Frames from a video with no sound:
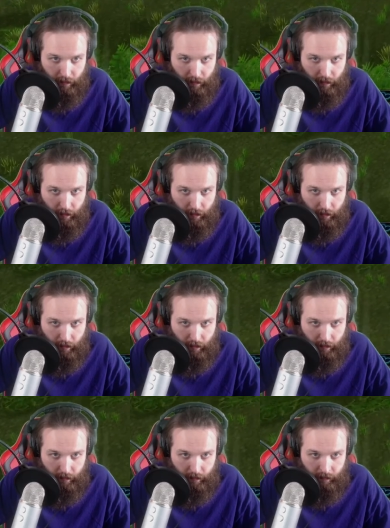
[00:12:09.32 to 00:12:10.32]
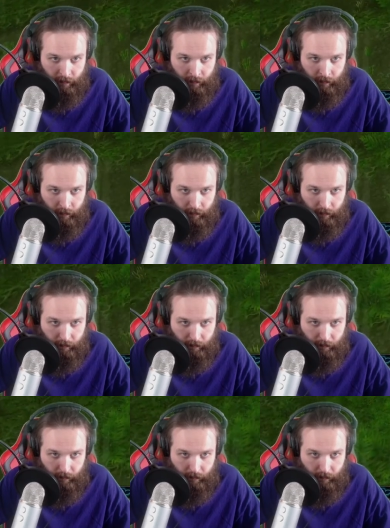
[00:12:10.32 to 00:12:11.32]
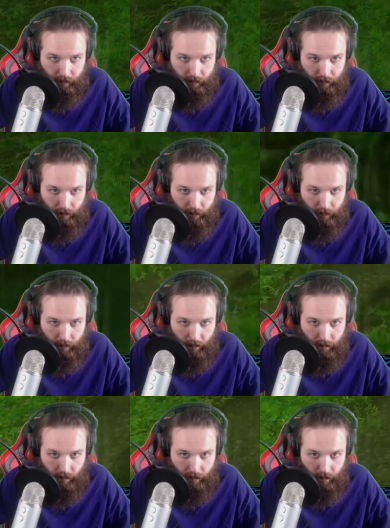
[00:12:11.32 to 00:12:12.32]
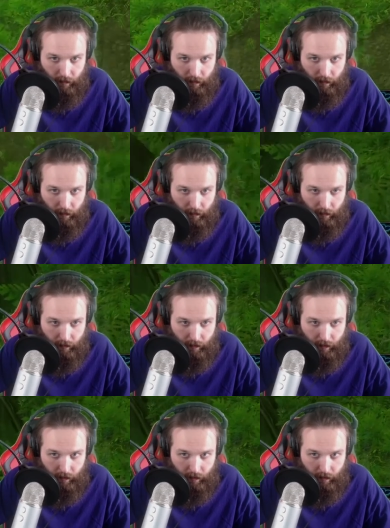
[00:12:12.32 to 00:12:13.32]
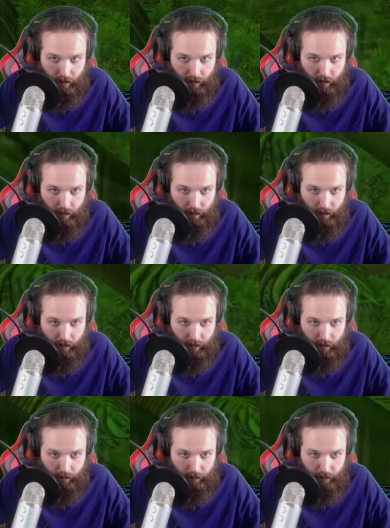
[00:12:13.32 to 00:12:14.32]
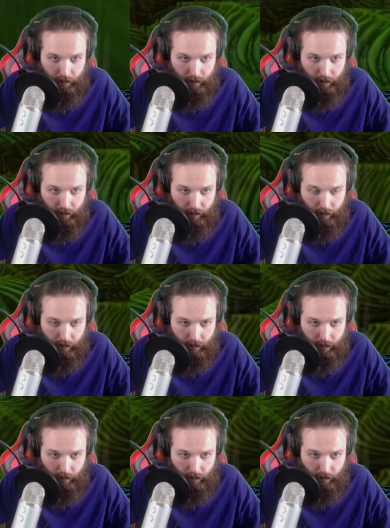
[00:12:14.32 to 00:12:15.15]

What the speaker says: (no one is talking)